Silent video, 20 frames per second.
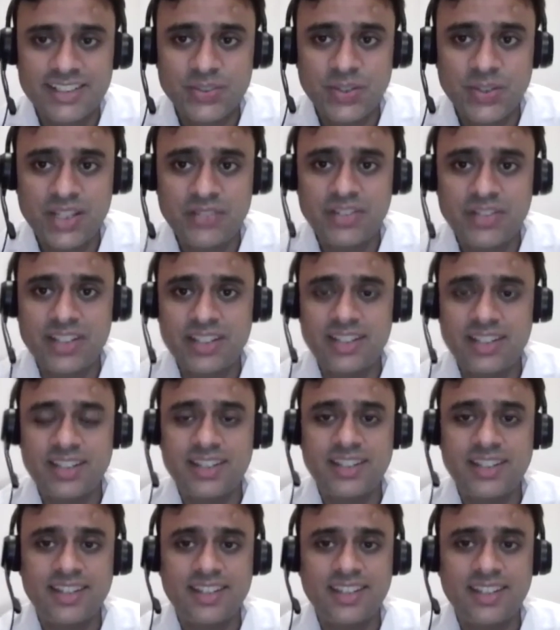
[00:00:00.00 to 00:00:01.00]
So anyway,
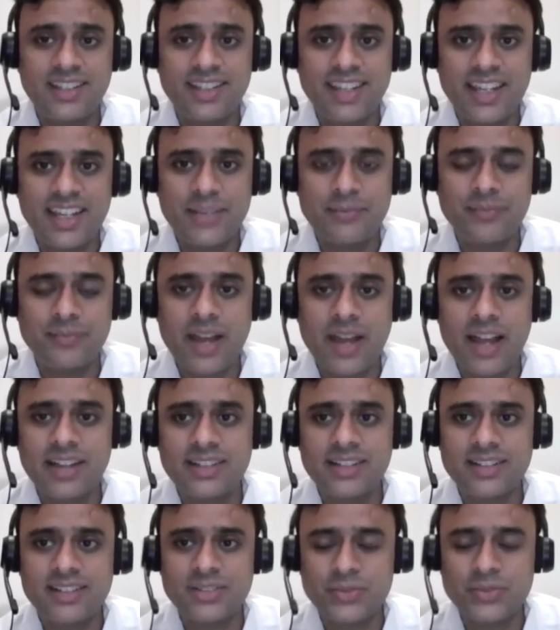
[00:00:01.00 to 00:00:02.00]
he came back
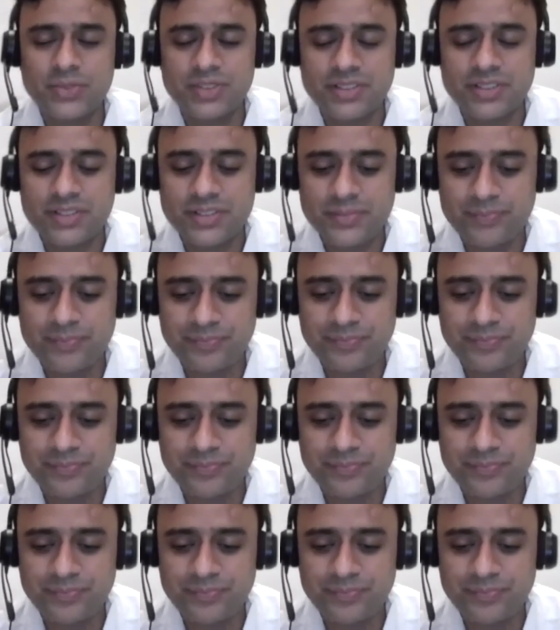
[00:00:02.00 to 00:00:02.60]
to the